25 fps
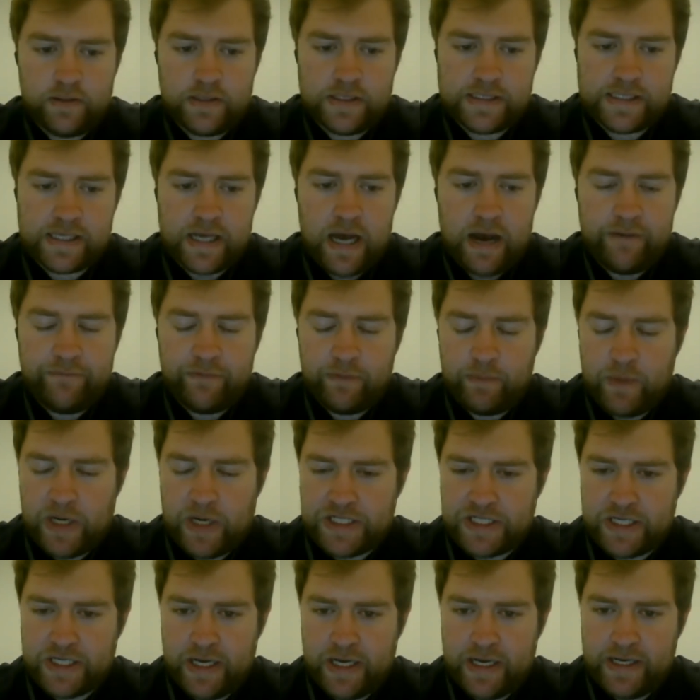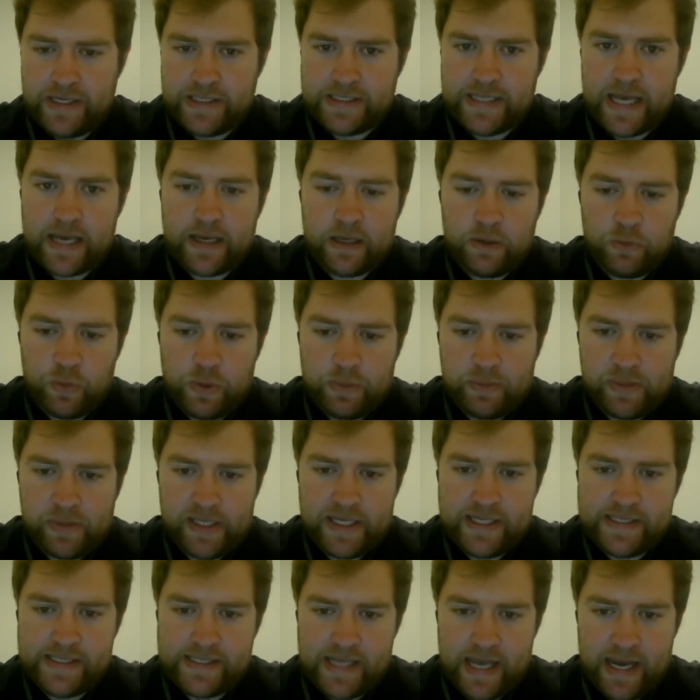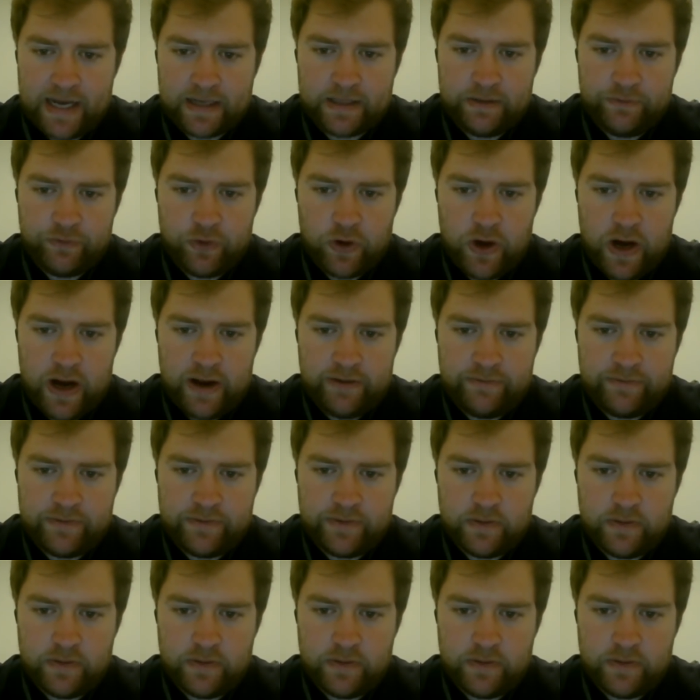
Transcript: the confirmation height, is that going to replace active graph?